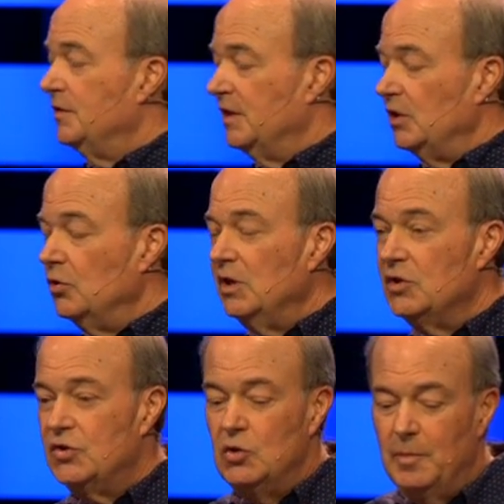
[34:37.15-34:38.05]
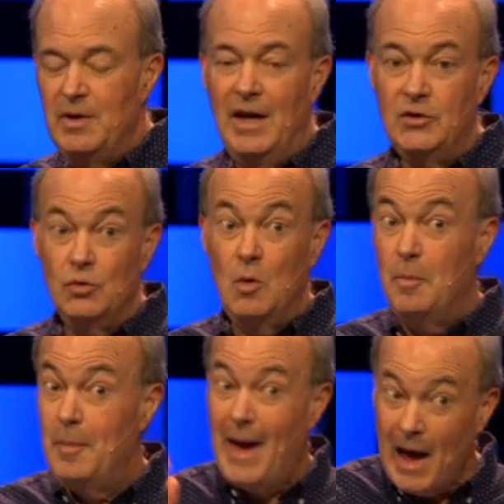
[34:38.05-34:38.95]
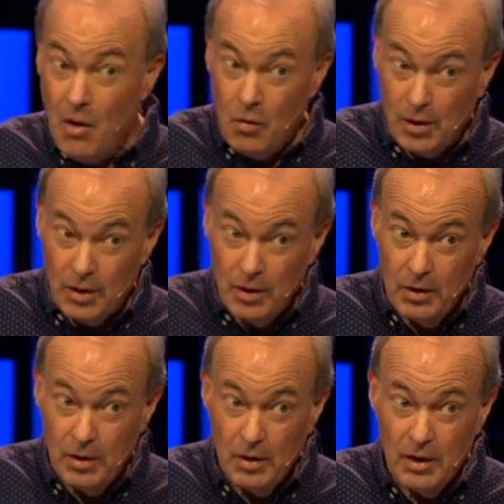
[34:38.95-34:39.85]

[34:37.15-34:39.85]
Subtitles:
You see, you need supernatural power